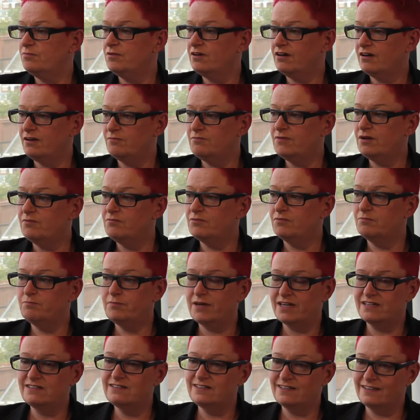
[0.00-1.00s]
remember
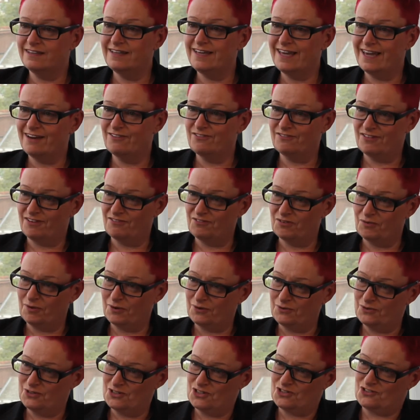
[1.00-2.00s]
bending the ear of
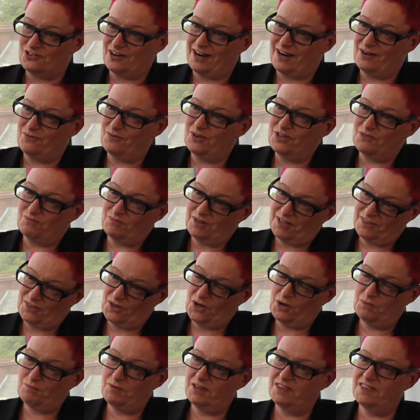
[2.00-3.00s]
everyone on the train with me that
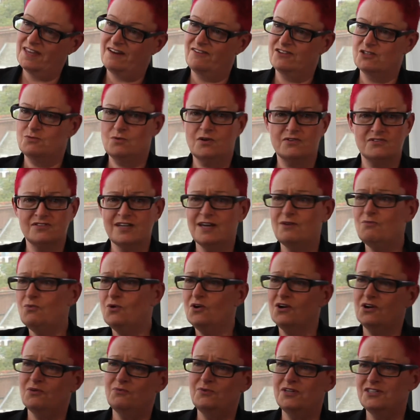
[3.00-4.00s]
had been there as well, saying,
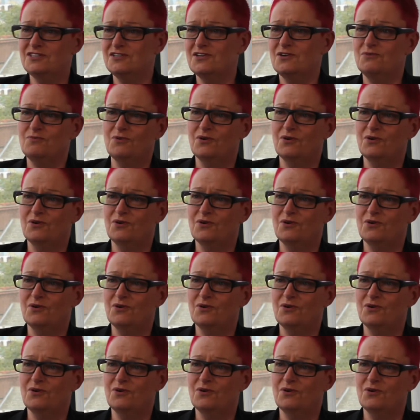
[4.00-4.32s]
what can we do?